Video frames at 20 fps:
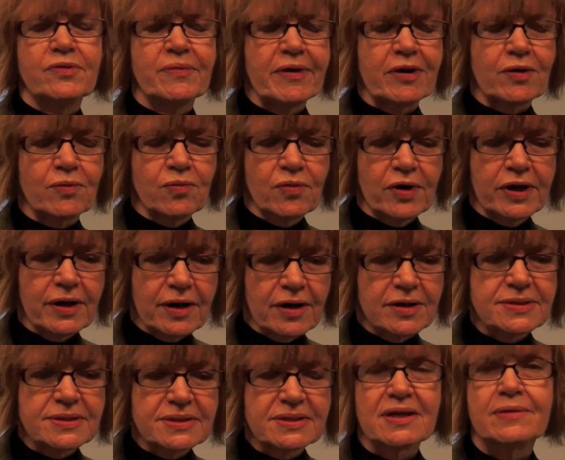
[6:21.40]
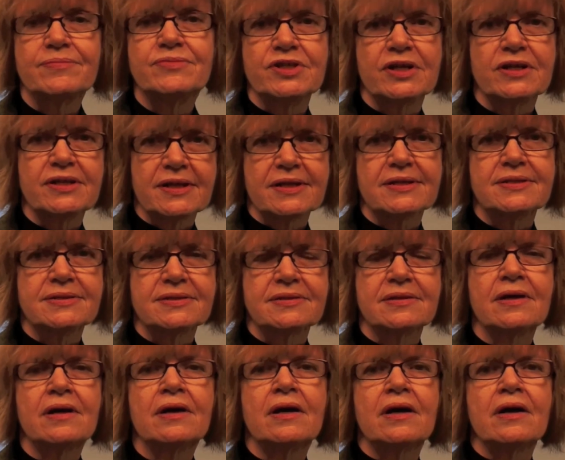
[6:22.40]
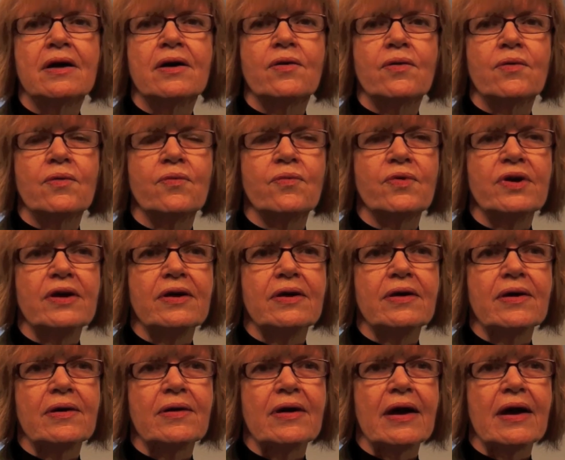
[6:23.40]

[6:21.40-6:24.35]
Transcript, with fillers: No matter what our subject is, we